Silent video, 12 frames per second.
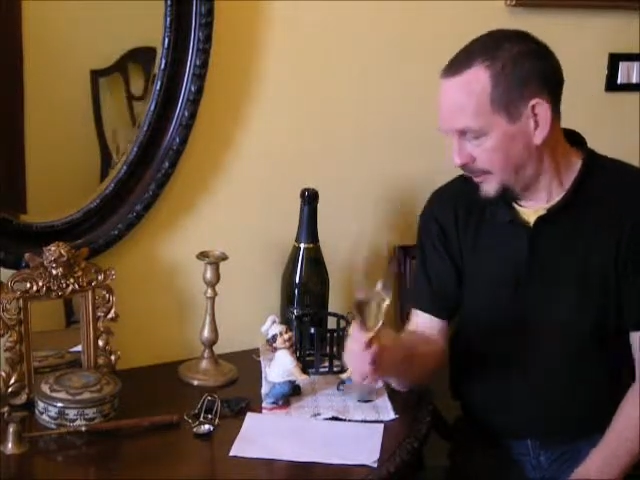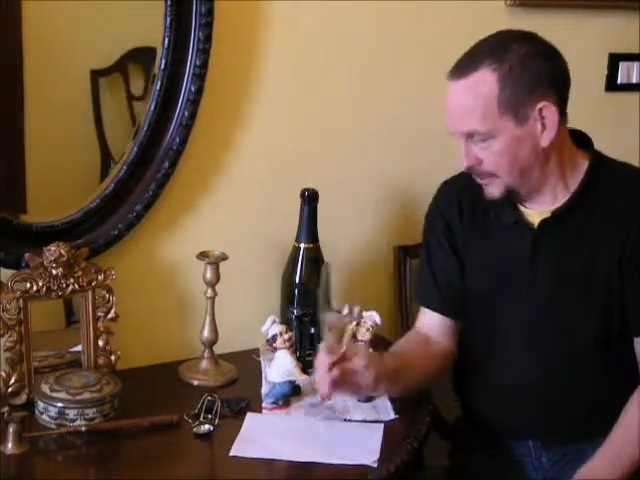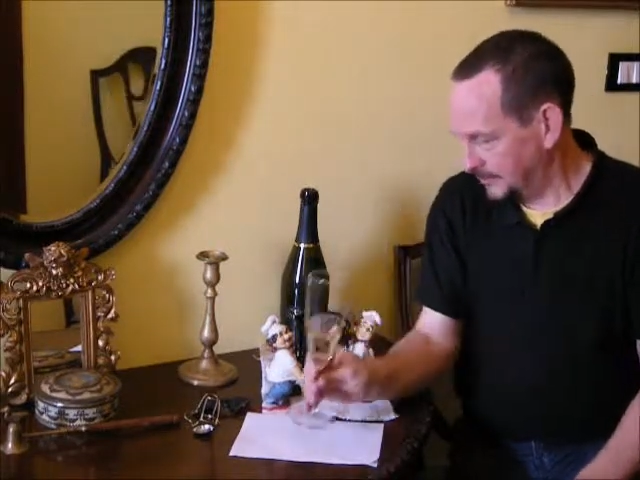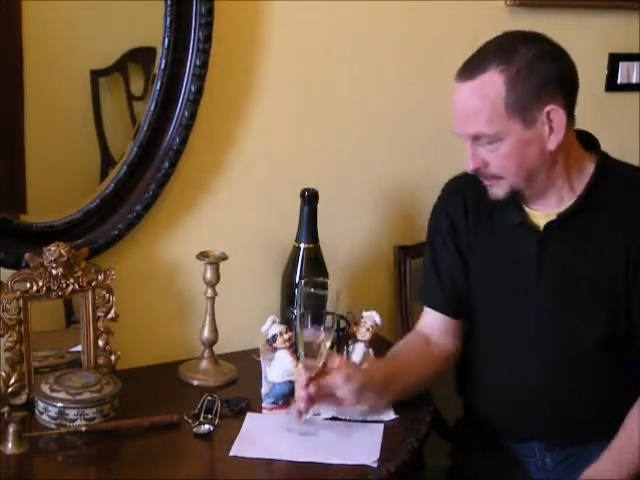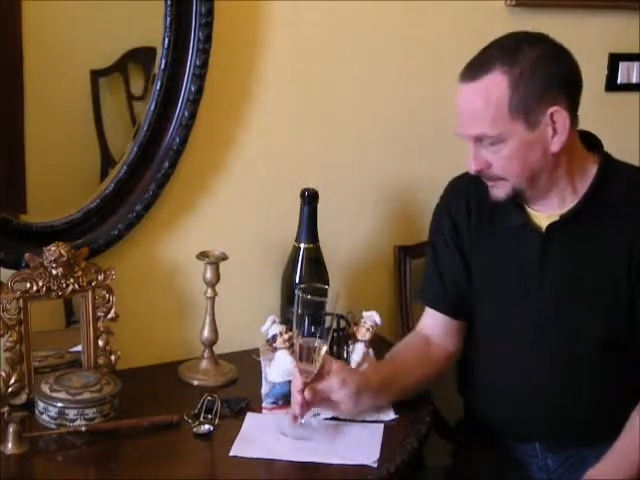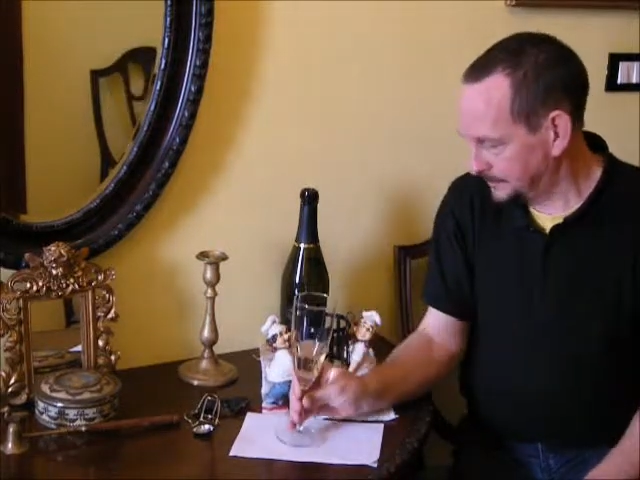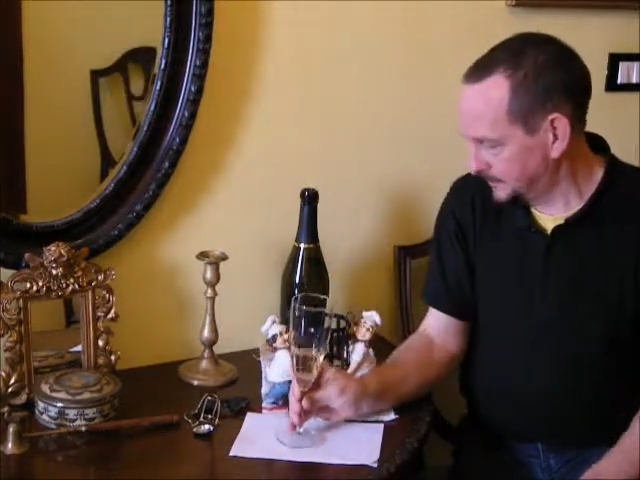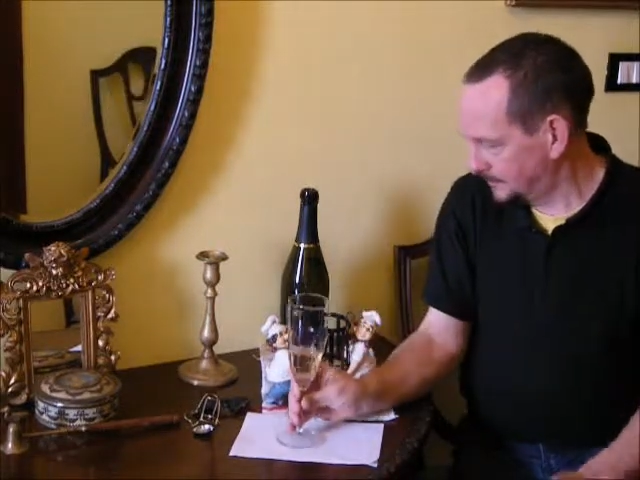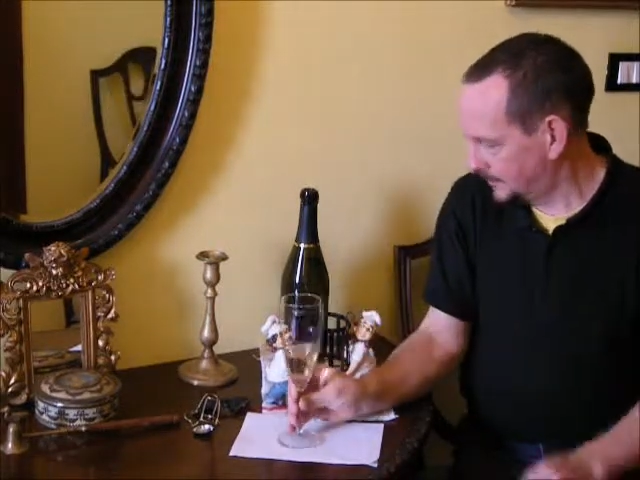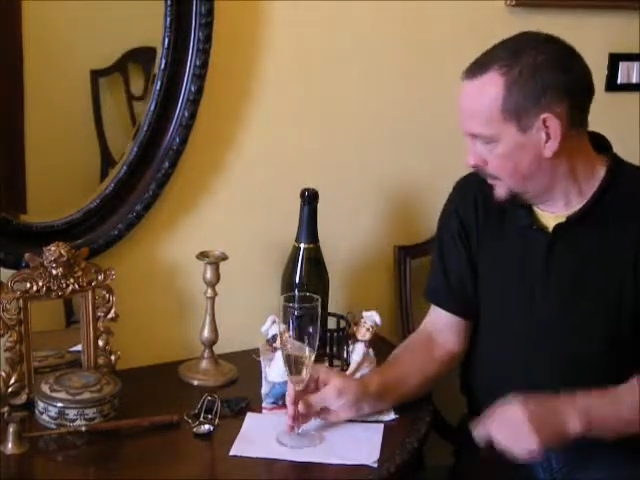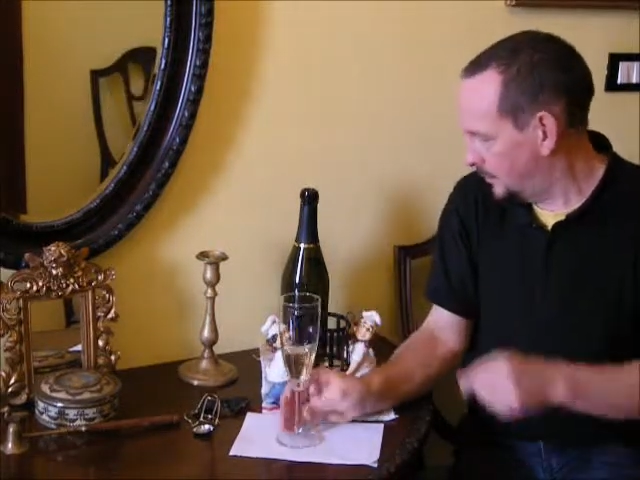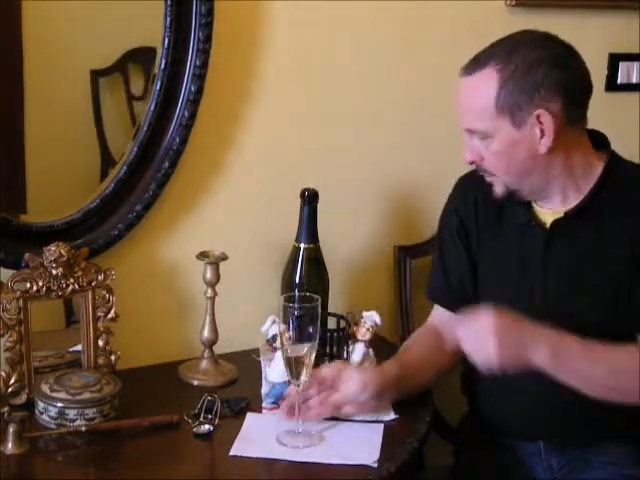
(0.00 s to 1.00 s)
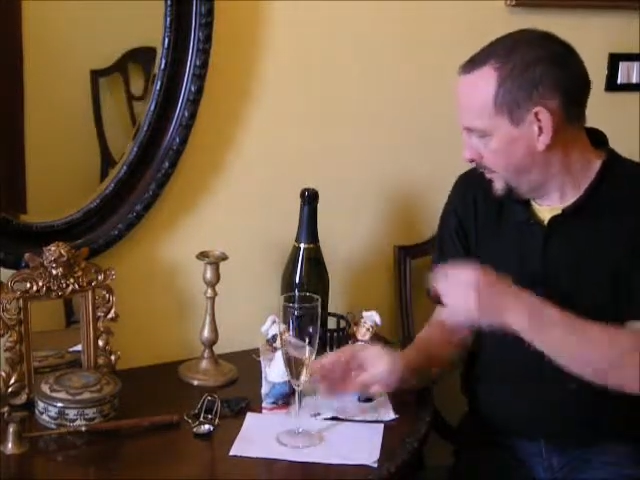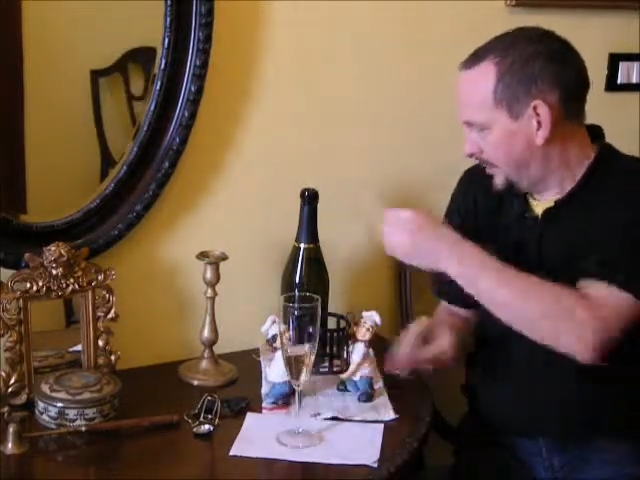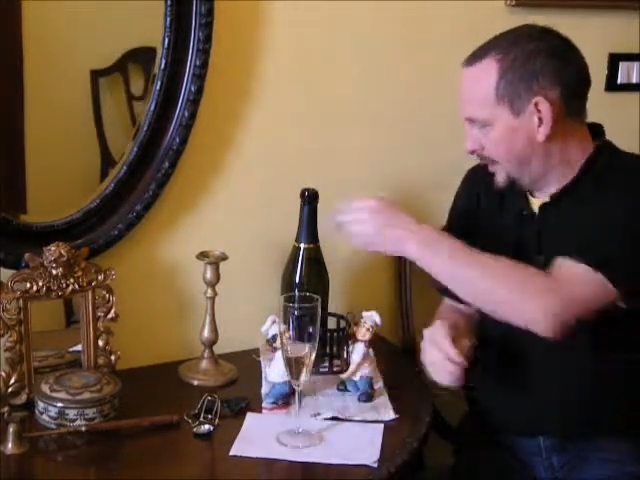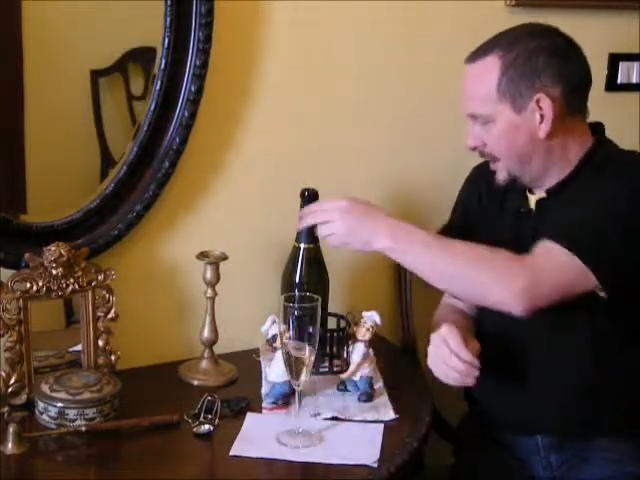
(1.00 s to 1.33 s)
So, once